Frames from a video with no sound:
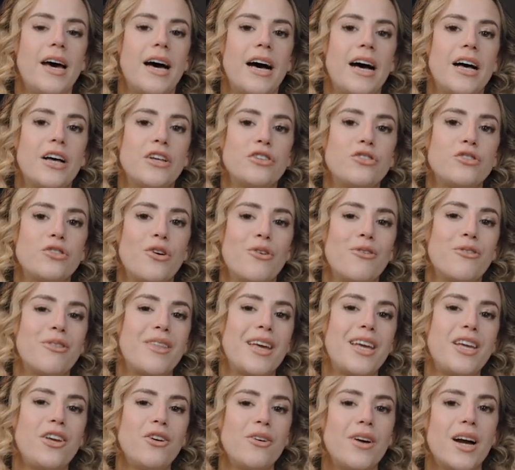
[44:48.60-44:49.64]
Uh, so
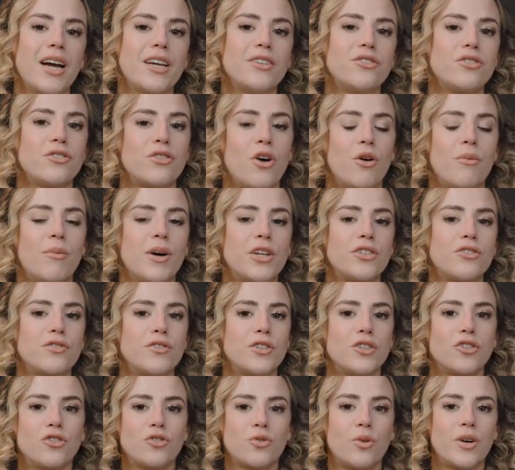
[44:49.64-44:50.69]
thank you guys so much
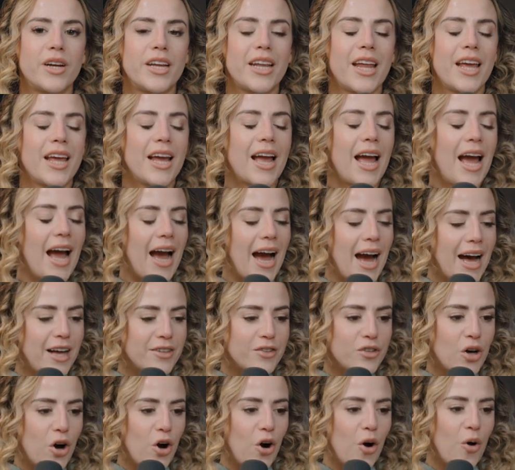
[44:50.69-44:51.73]
for joining.
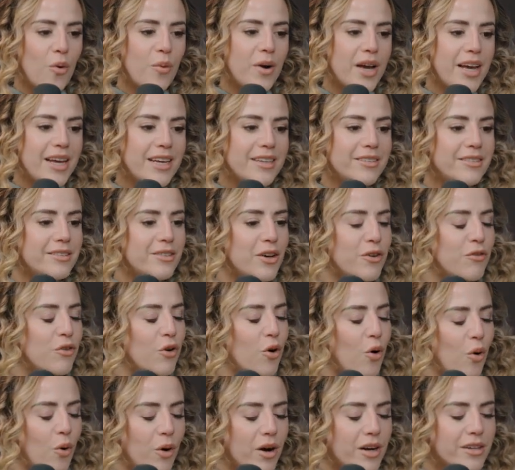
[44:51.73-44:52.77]
As always, of
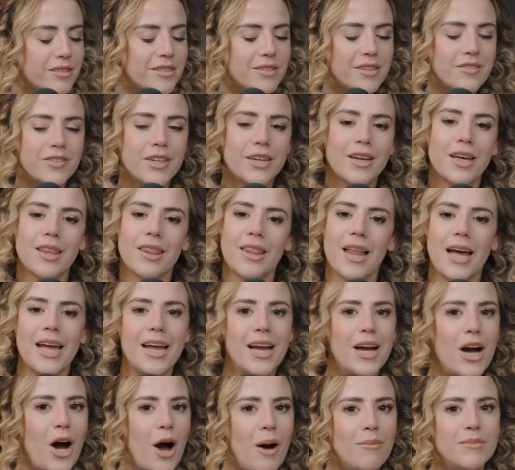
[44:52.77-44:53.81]
course, if you could
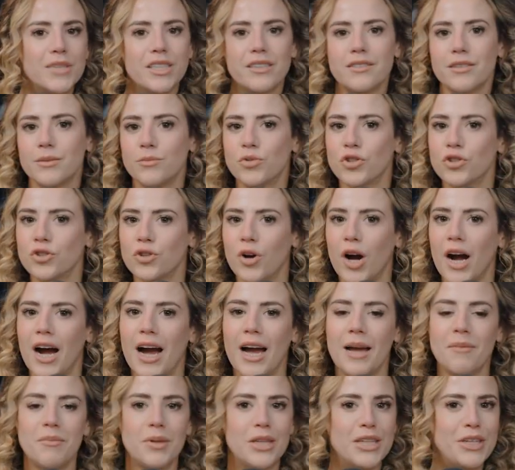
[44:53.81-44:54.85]
like, comment,
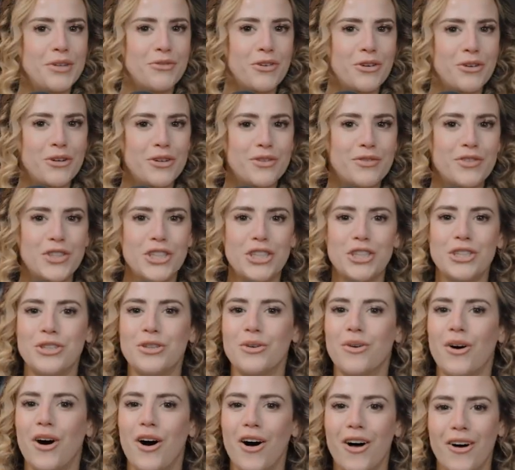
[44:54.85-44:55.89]
subscribe, leave a
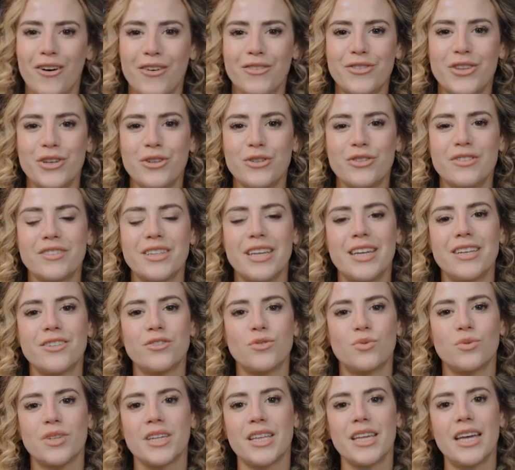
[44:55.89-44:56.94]
review, all of those
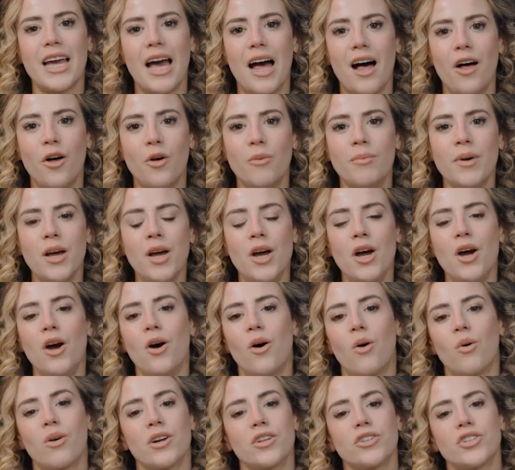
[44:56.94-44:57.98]
things really help,
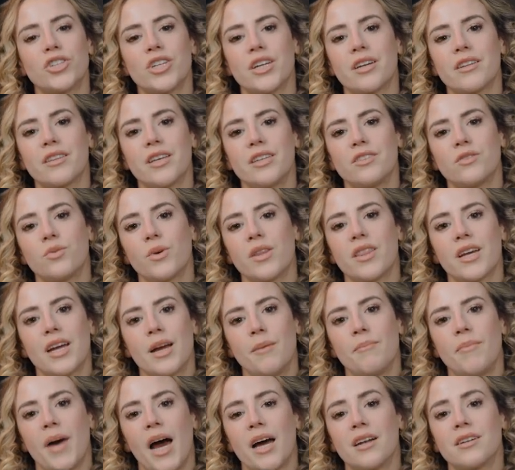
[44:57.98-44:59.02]
or share this with a
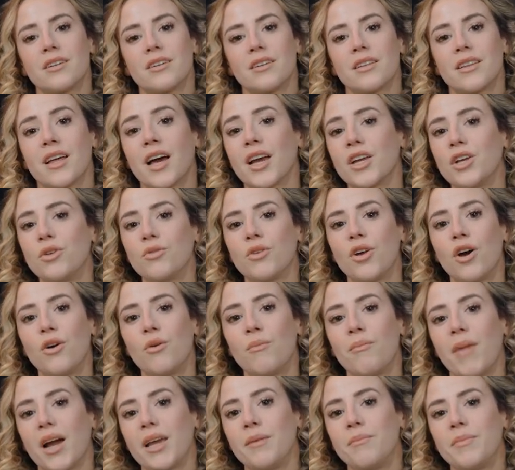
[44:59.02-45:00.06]
competitor that you know
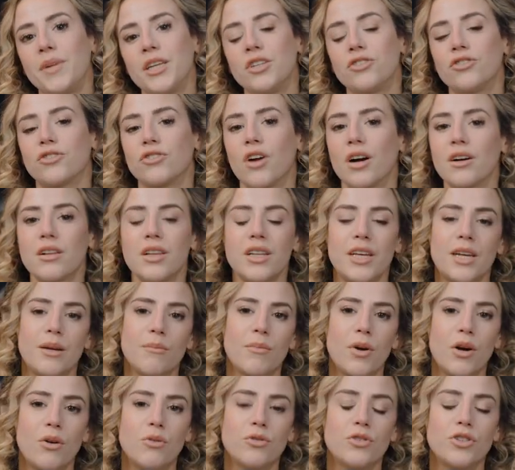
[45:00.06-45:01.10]
might be struggling
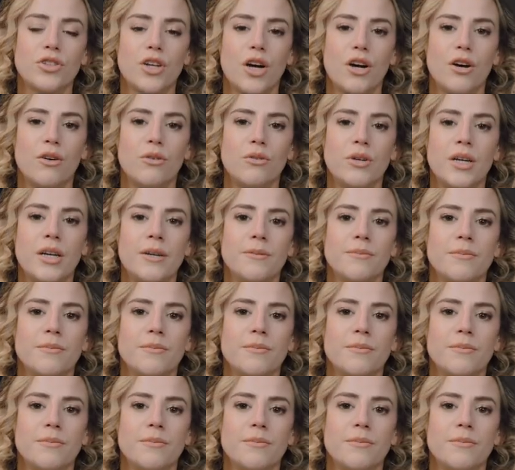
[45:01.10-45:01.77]
post-show.